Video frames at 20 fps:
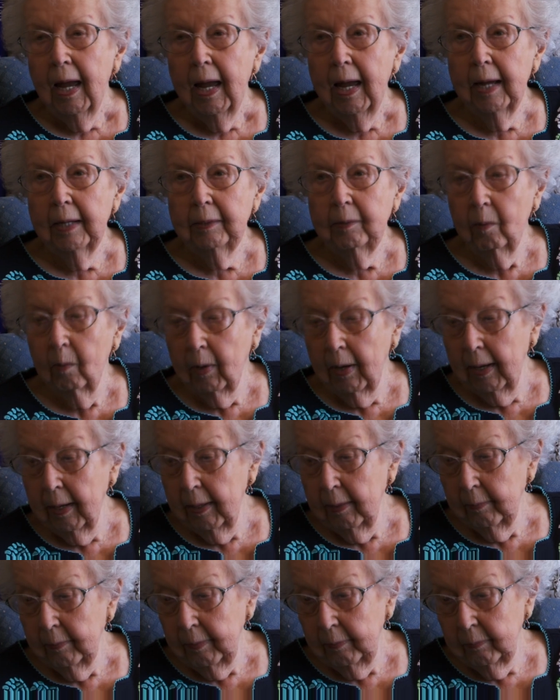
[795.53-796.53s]

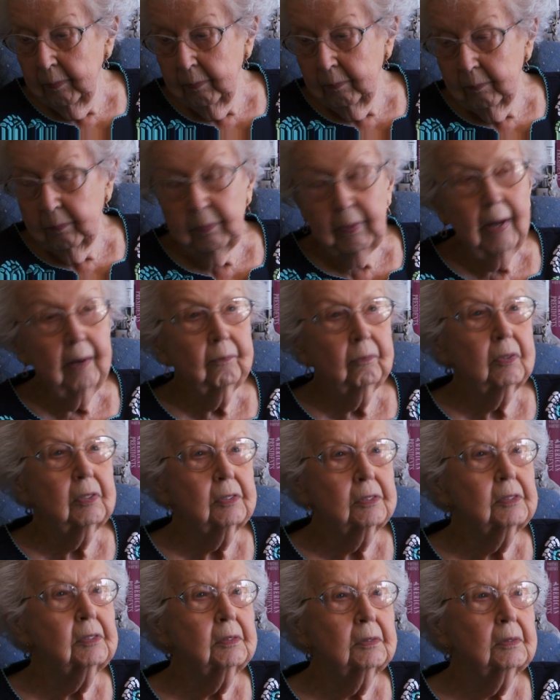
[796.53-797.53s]
anyway, that
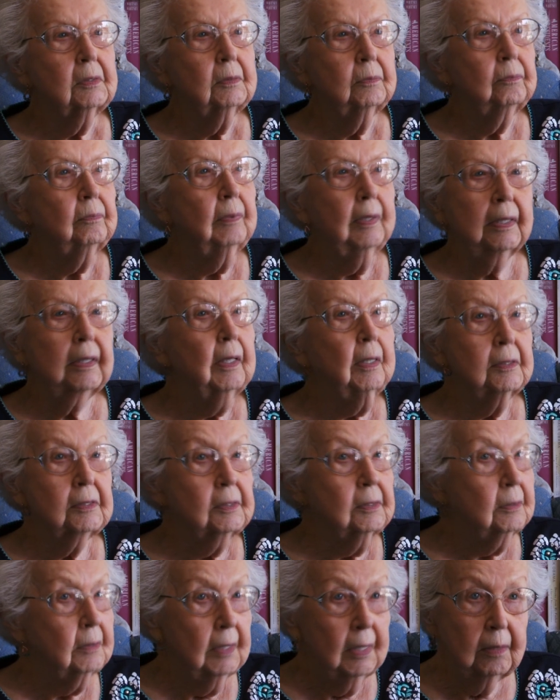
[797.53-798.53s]
was because
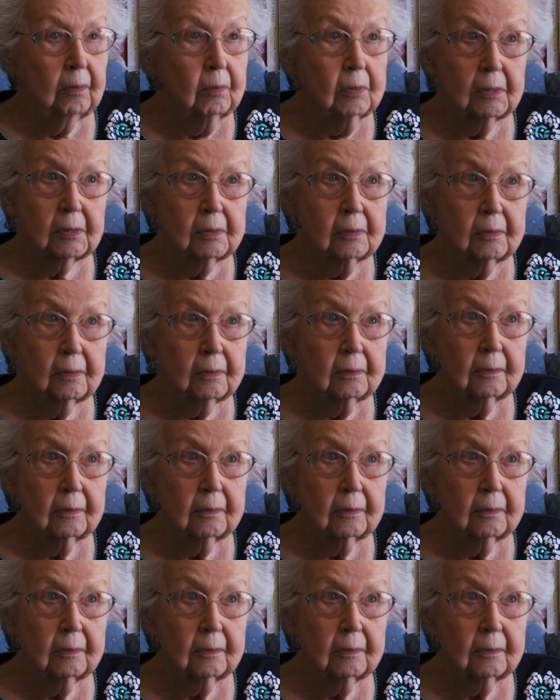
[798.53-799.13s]
he was